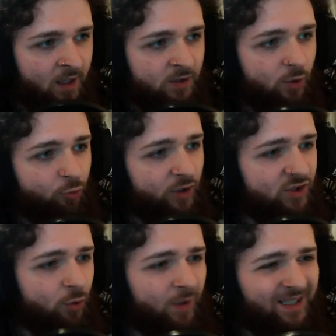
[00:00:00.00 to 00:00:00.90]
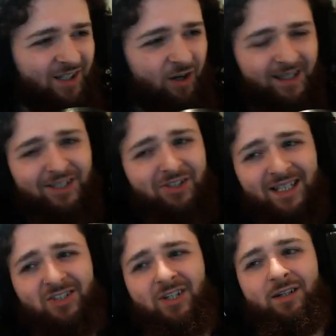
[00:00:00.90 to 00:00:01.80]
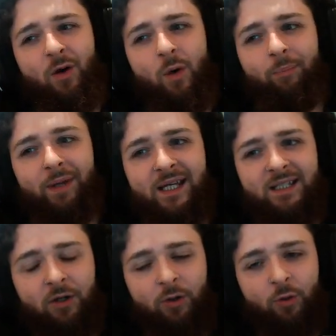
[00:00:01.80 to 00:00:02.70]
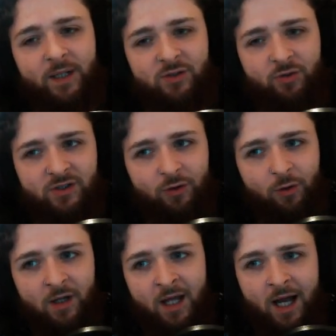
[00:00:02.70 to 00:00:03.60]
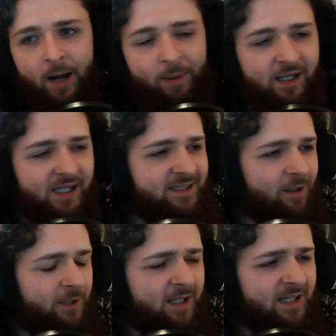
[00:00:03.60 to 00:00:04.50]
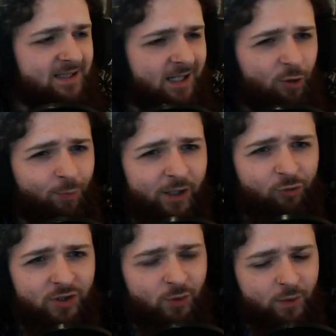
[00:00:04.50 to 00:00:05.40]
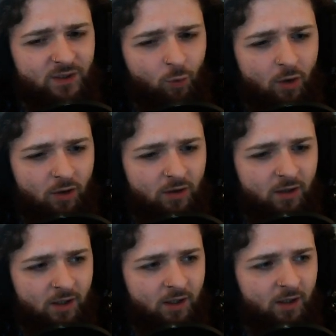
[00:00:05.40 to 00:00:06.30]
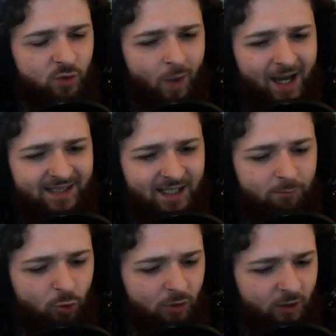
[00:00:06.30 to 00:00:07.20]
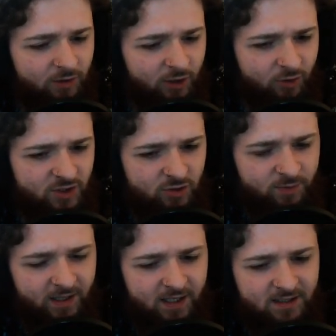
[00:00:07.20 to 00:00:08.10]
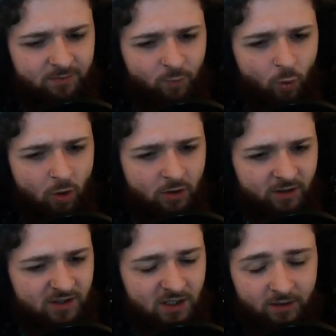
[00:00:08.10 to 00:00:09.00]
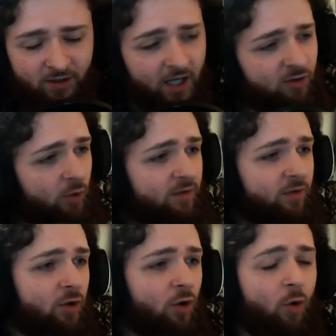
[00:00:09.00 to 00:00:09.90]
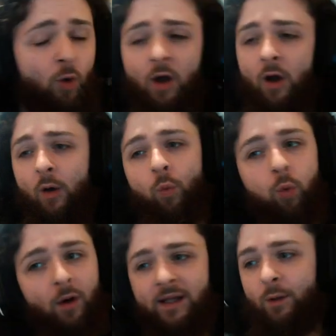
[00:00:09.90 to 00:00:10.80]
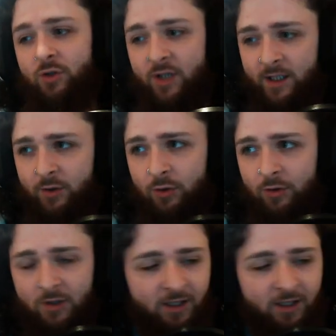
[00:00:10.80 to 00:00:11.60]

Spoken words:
So Crystal is a card that just literally no one plays. I don't know who plays Crystal. I played against somebody yesterday who played Crystal into Wong twice. They moongirled their Crystal to play it into Wong, and I don't even know what they were trying to do.